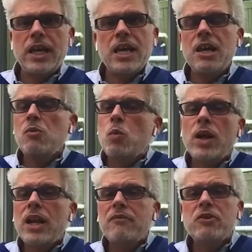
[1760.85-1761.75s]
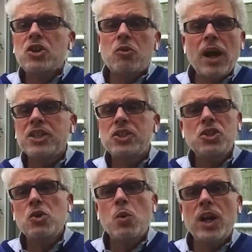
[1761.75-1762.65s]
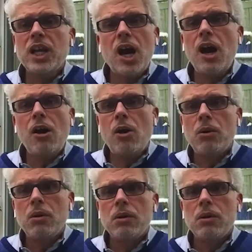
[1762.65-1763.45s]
In whatever direction you want to go.